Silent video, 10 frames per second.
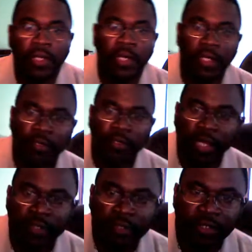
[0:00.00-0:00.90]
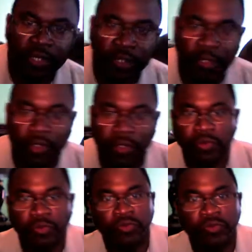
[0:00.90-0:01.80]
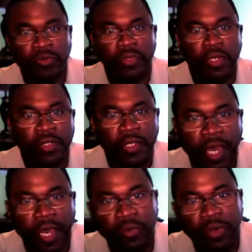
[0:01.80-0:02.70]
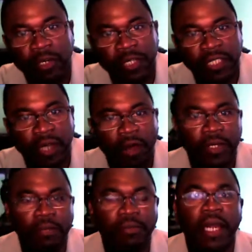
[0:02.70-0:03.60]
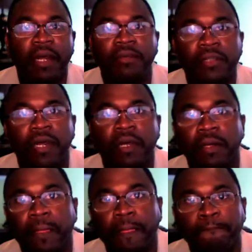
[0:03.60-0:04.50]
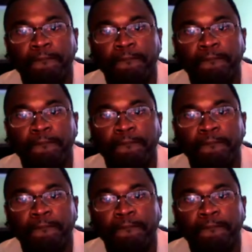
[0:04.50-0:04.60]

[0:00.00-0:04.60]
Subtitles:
Hello, brothers and sisters. Today we're going to be talking about the